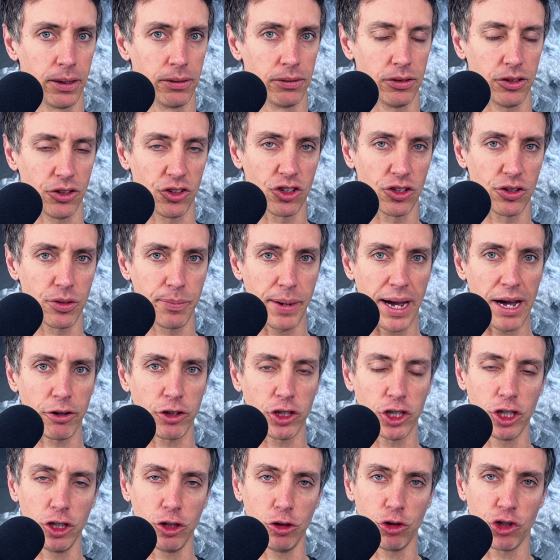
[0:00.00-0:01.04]
This is about
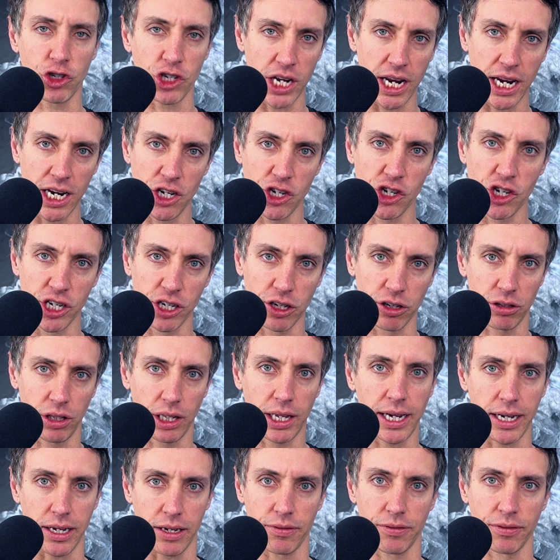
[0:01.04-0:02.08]
you changing your
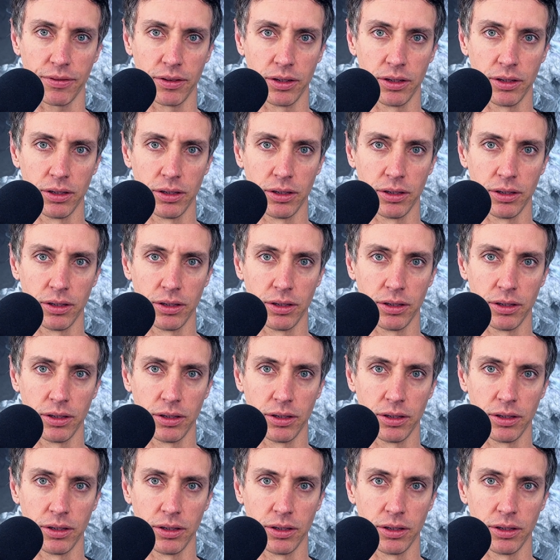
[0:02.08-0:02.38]
life.